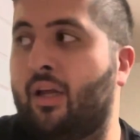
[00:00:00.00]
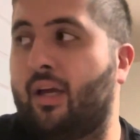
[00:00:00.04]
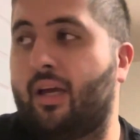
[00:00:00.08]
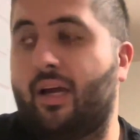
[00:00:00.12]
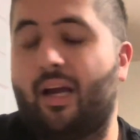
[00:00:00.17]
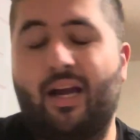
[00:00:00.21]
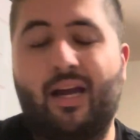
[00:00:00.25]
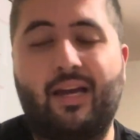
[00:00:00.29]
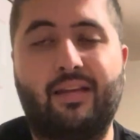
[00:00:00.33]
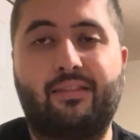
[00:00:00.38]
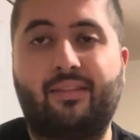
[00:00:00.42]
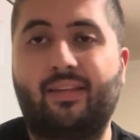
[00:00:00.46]

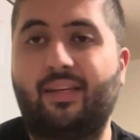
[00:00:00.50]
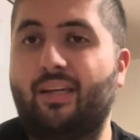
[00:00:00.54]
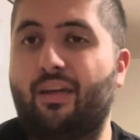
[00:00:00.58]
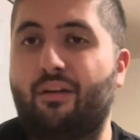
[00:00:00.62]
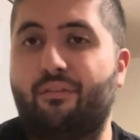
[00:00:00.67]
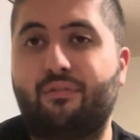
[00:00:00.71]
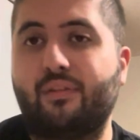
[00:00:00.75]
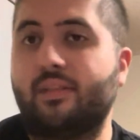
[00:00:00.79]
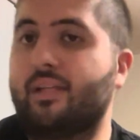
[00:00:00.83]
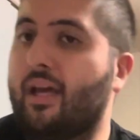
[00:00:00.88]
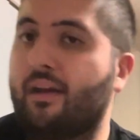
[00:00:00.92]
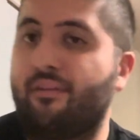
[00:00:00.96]
I, I think
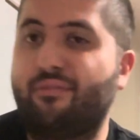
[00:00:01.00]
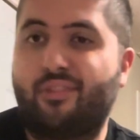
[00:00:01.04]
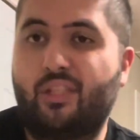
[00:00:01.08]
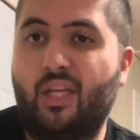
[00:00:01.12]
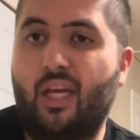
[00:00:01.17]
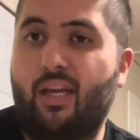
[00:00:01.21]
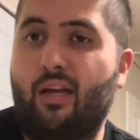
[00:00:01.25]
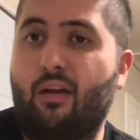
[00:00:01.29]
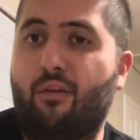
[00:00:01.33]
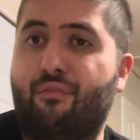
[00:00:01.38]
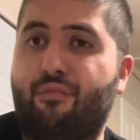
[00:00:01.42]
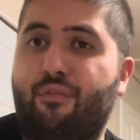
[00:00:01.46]
if if
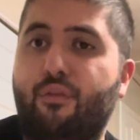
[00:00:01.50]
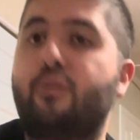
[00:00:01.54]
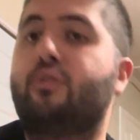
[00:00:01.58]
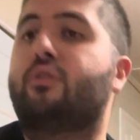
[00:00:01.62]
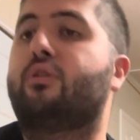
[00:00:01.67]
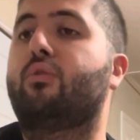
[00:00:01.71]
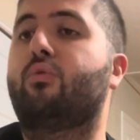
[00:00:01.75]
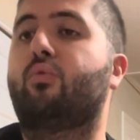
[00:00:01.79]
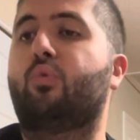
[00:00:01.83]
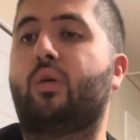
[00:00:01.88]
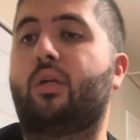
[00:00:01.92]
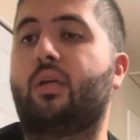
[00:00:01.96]
Jacob
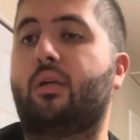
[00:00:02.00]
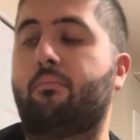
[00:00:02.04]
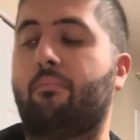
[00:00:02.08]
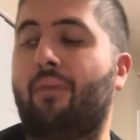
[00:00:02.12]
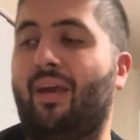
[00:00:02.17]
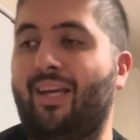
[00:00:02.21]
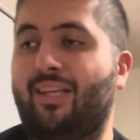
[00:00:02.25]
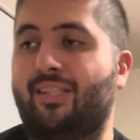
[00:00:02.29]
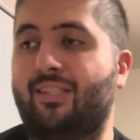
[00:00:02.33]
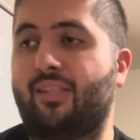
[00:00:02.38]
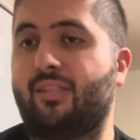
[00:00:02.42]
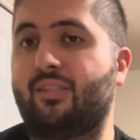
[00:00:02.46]
Fatu
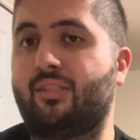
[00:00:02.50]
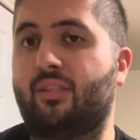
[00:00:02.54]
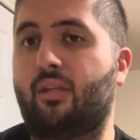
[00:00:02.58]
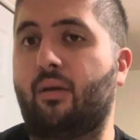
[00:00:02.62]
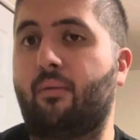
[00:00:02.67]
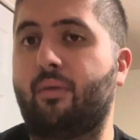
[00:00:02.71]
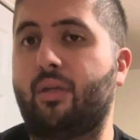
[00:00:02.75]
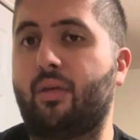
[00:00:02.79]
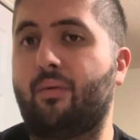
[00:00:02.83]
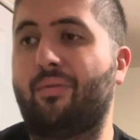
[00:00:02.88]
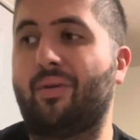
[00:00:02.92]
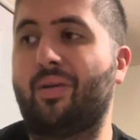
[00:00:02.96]
makes his
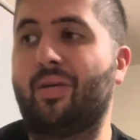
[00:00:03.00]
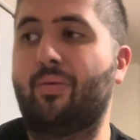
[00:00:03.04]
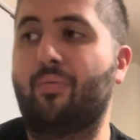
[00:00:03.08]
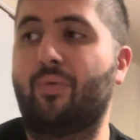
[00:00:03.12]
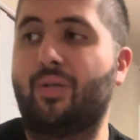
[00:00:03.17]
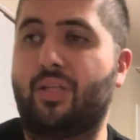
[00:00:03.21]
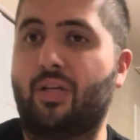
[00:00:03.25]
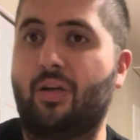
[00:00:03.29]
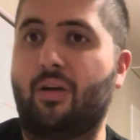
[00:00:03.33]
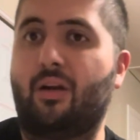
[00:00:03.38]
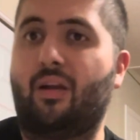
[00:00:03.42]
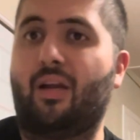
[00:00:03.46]
WWE
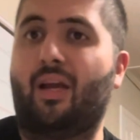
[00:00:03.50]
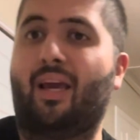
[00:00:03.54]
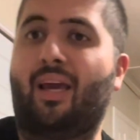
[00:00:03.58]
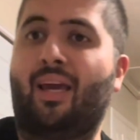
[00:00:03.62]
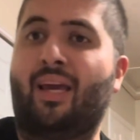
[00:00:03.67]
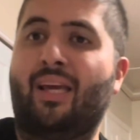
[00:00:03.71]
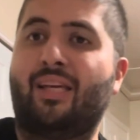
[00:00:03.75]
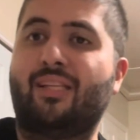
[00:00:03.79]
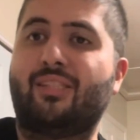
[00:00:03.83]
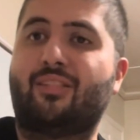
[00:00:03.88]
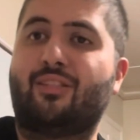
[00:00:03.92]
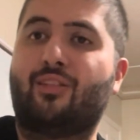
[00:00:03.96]
return,
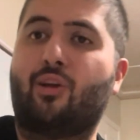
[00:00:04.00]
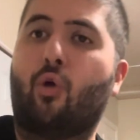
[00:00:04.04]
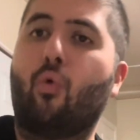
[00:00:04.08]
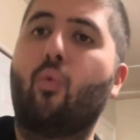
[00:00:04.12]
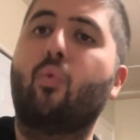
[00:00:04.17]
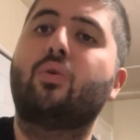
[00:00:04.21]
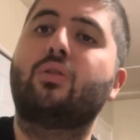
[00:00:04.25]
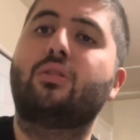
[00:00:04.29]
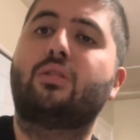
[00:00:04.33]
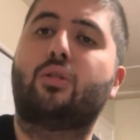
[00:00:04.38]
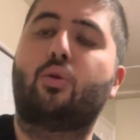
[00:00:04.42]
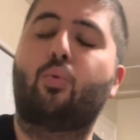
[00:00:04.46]
he's
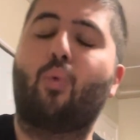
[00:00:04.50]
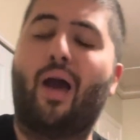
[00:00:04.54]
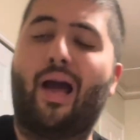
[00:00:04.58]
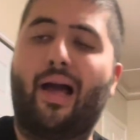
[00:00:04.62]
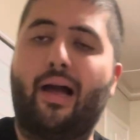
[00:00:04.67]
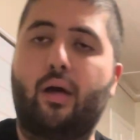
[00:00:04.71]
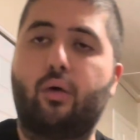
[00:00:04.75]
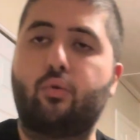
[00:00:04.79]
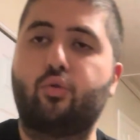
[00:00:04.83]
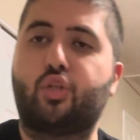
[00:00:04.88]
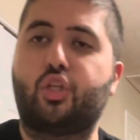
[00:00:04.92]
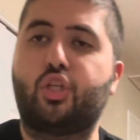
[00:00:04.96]
going to
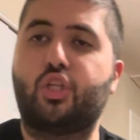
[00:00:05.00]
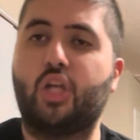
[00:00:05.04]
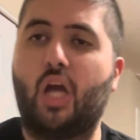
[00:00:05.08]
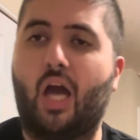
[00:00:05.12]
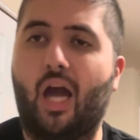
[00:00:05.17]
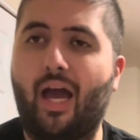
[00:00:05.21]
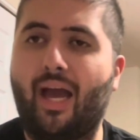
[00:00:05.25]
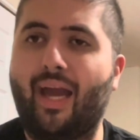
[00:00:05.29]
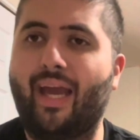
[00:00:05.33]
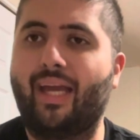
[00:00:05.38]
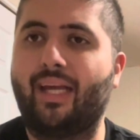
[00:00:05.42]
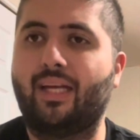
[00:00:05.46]

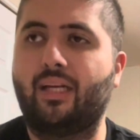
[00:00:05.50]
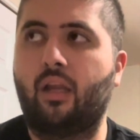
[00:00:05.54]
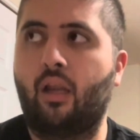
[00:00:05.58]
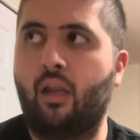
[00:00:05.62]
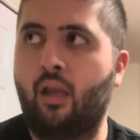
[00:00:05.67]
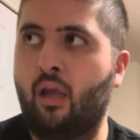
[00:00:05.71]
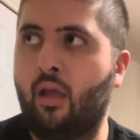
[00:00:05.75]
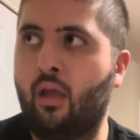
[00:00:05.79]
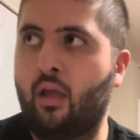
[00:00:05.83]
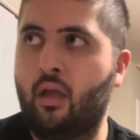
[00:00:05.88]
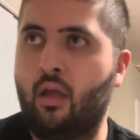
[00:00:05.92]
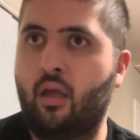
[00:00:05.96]
outshine
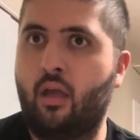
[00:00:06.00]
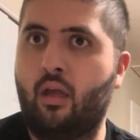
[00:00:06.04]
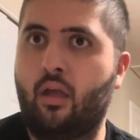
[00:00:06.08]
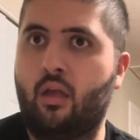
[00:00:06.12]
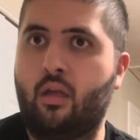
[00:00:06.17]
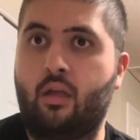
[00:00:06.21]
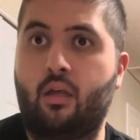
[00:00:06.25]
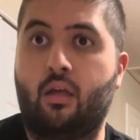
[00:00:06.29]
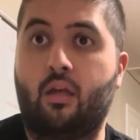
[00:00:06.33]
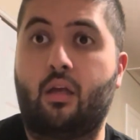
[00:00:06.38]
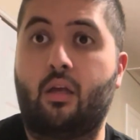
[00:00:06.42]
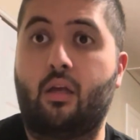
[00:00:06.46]

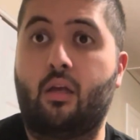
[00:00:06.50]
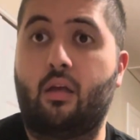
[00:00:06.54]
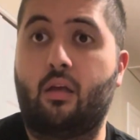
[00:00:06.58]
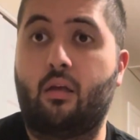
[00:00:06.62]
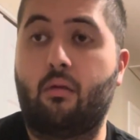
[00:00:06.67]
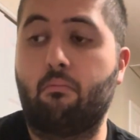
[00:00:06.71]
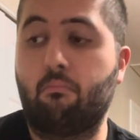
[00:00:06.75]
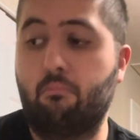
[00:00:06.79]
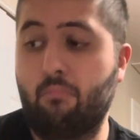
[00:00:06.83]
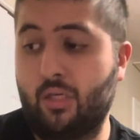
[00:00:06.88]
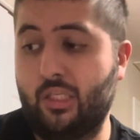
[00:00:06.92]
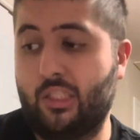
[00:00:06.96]

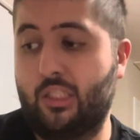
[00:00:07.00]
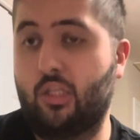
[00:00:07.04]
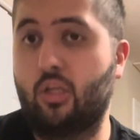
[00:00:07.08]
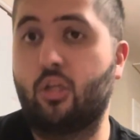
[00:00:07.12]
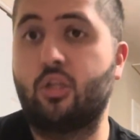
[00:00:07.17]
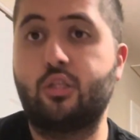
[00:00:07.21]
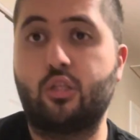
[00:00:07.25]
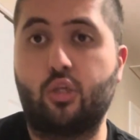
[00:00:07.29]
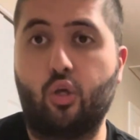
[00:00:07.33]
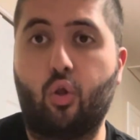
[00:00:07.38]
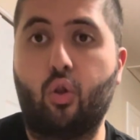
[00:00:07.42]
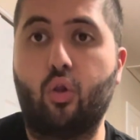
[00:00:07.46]
Mr.
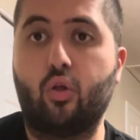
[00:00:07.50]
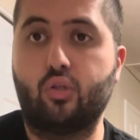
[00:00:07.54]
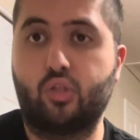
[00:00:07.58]
Solo